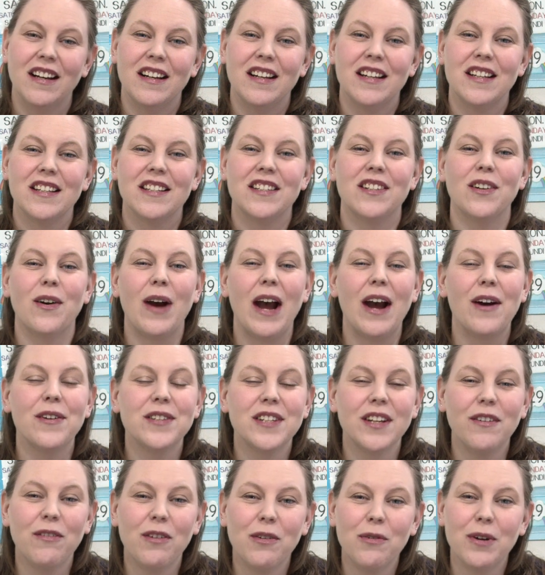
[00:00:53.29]
So how's
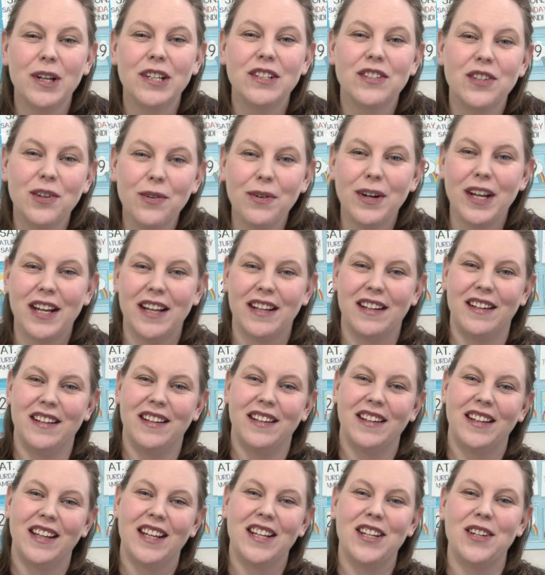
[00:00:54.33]
everyone doing?
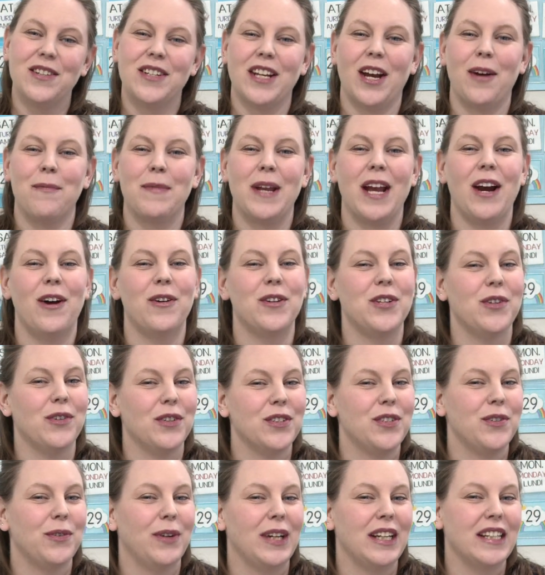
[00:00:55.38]
Can you tell me how you're
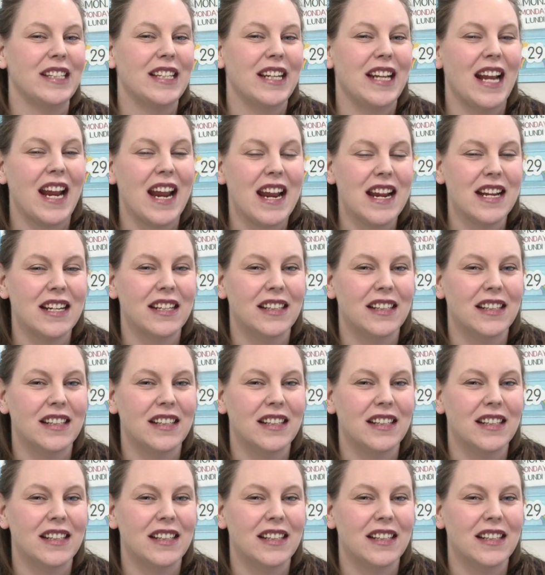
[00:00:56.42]
doing today?